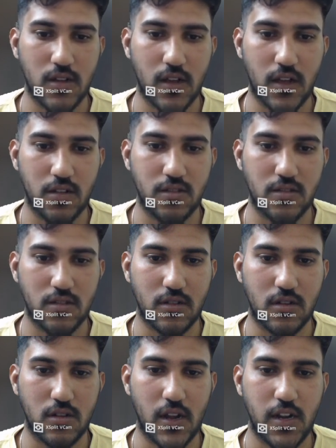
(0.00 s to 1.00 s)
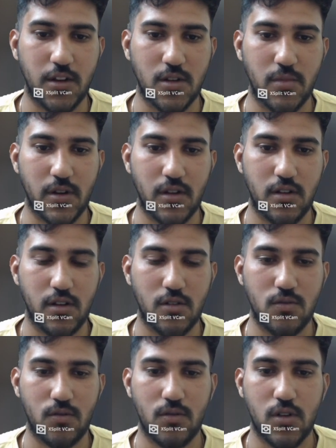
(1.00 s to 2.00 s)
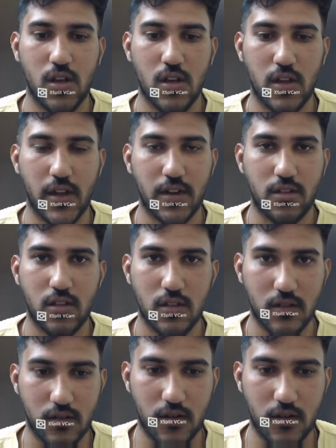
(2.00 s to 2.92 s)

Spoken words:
as an intermediary to hit the